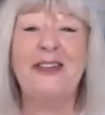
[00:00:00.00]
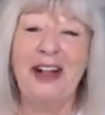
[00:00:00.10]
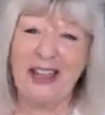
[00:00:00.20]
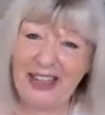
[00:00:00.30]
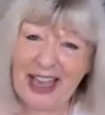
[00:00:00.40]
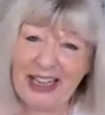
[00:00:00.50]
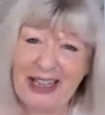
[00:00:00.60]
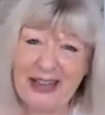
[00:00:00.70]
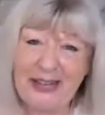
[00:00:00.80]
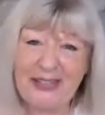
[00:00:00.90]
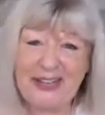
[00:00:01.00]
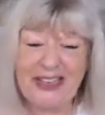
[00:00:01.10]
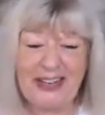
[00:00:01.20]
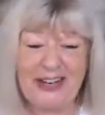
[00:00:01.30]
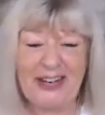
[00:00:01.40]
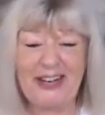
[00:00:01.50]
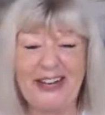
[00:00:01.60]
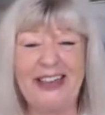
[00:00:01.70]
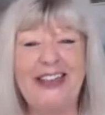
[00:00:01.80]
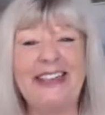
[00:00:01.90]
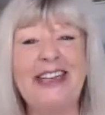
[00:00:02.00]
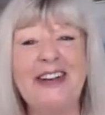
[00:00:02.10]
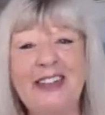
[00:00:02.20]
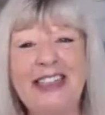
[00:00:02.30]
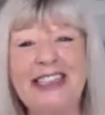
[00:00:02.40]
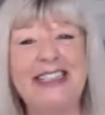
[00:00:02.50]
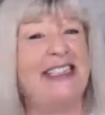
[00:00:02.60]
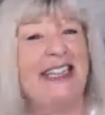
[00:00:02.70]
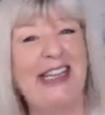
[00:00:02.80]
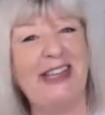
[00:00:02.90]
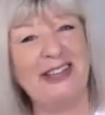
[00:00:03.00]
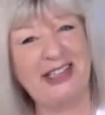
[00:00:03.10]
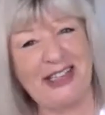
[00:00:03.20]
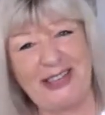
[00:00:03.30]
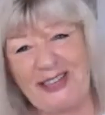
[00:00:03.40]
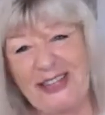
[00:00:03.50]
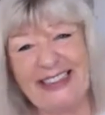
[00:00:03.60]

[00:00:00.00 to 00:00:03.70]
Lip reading: Oh, thank you, Nicole. It's lovely to see you too.